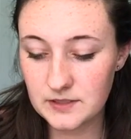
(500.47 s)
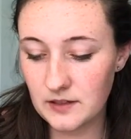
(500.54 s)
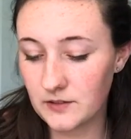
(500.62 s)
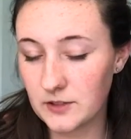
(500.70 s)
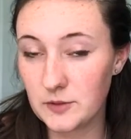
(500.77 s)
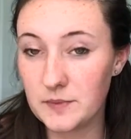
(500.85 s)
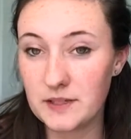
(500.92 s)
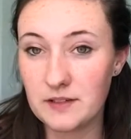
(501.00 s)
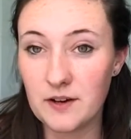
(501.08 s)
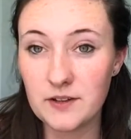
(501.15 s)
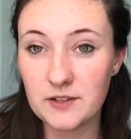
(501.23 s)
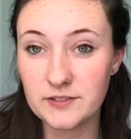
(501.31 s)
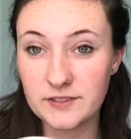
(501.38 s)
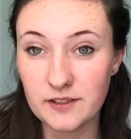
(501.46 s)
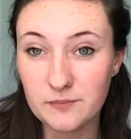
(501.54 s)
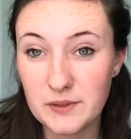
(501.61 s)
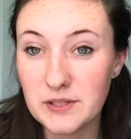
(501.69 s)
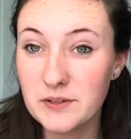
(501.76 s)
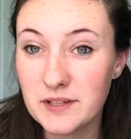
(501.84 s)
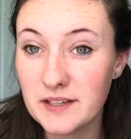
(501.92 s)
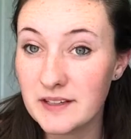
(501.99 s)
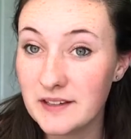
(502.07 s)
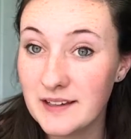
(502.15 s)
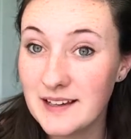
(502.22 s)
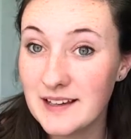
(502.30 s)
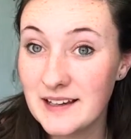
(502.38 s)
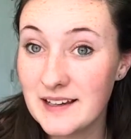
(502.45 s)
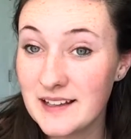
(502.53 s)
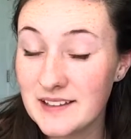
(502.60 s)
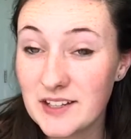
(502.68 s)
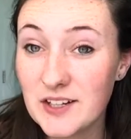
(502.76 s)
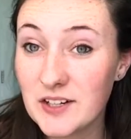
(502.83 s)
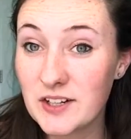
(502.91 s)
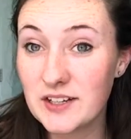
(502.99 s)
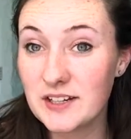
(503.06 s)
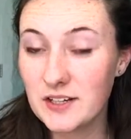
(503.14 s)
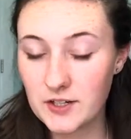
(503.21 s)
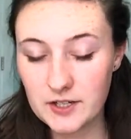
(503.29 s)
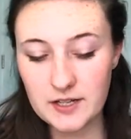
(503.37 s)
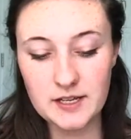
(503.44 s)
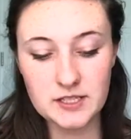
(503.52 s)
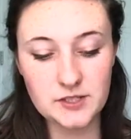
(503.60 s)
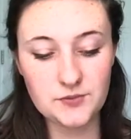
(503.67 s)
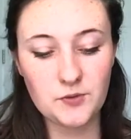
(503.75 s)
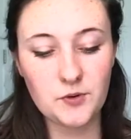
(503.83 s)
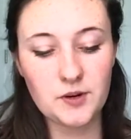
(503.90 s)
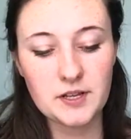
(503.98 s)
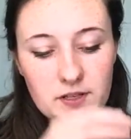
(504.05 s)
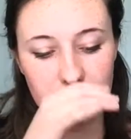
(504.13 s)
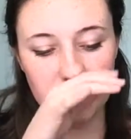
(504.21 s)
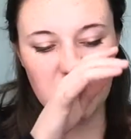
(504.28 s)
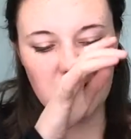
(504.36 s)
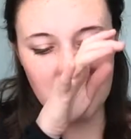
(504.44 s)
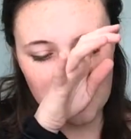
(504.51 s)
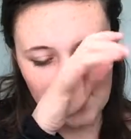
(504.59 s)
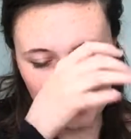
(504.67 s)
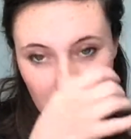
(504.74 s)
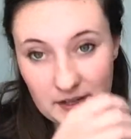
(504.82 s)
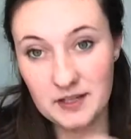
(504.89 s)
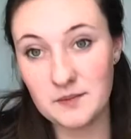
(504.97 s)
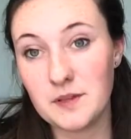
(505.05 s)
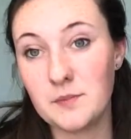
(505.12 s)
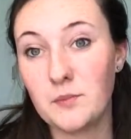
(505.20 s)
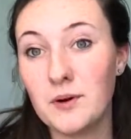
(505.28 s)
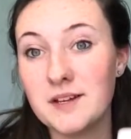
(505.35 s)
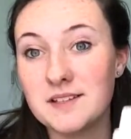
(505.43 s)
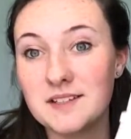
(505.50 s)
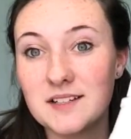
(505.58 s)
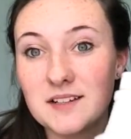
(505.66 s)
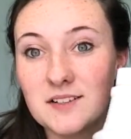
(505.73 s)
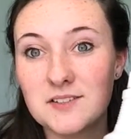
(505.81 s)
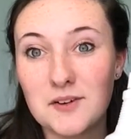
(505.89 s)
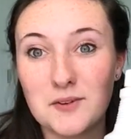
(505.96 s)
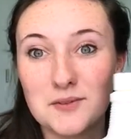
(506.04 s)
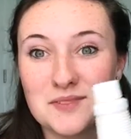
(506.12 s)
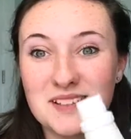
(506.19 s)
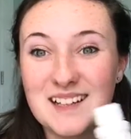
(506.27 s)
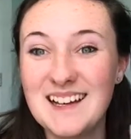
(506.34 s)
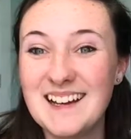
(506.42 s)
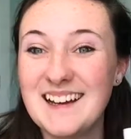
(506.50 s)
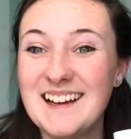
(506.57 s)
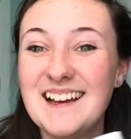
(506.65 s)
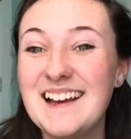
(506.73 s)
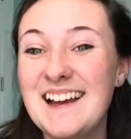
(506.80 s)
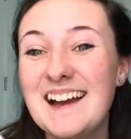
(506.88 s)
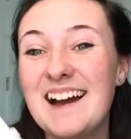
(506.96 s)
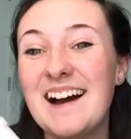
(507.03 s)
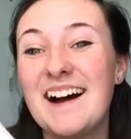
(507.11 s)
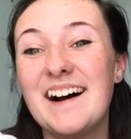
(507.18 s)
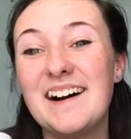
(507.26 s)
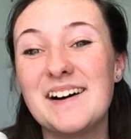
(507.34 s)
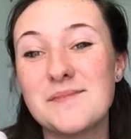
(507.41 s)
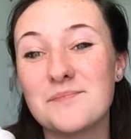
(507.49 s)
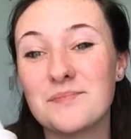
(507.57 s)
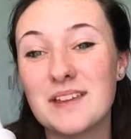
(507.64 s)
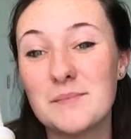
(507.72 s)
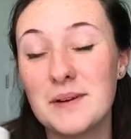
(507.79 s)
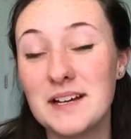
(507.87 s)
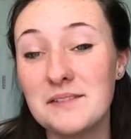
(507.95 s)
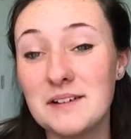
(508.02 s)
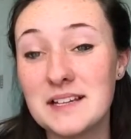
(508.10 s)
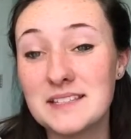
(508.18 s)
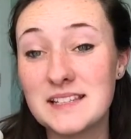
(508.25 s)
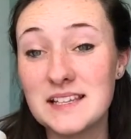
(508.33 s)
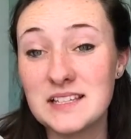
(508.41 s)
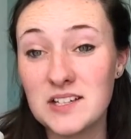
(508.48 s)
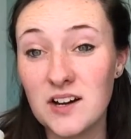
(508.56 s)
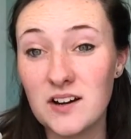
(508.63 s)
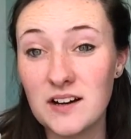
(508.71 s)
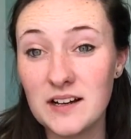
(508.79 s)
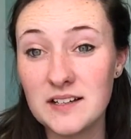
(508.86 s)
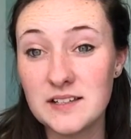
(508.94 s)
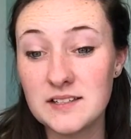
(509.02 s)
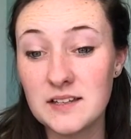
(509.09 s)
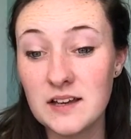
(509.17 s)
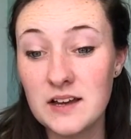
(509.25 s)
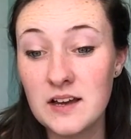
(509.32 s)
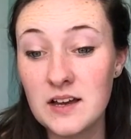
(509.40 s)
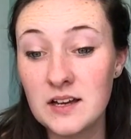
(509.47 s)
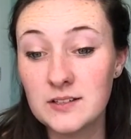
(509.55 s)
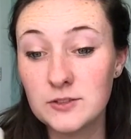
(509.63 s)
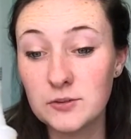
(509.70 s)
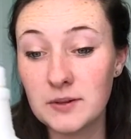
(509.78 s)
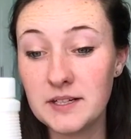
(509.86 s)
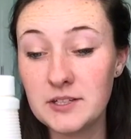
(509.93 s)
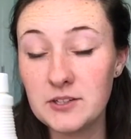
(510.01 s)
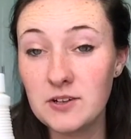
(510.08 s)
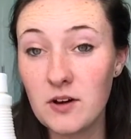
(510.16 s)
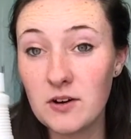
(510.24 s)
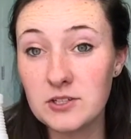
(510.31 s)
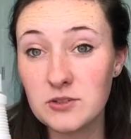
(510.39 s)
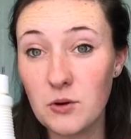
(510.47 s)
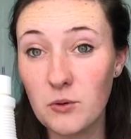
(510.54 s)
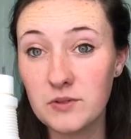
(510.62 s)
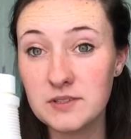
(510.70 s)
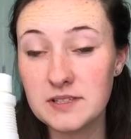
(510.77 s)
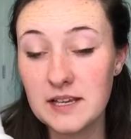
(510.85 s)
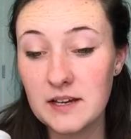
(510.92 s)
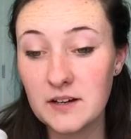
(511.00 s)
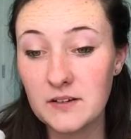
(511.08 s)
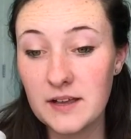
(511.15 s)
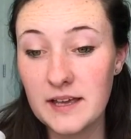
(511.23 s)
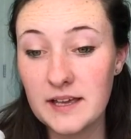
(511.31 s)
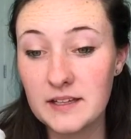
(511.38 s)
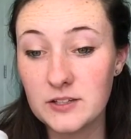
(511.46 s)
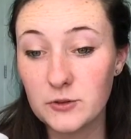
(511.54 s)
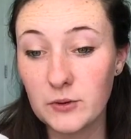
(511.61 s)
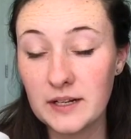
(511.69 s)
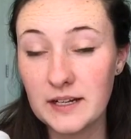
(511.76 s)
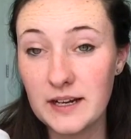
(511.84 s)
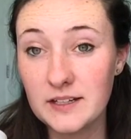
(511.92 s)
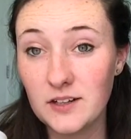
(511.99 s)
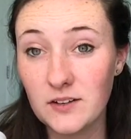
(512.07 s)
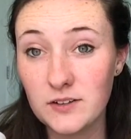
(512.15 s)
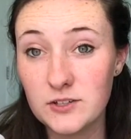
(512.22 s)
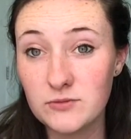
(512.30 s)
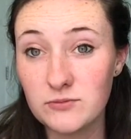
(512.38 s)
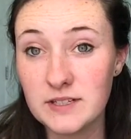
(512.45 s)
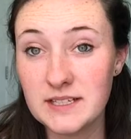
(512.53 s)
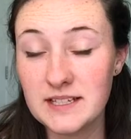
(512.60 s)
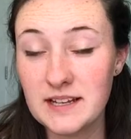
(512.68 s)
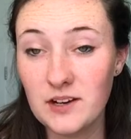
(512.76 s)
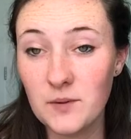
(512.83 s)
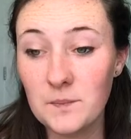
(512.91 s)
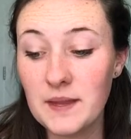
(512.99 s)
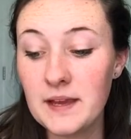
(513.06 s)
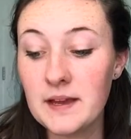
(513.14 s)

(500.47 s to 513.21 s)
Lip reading: a little bit of other stuff, but they're good ingredients for you, so you're not going to be poisoning yourself. But anyways, this cost $22 wholesale and $29 retail,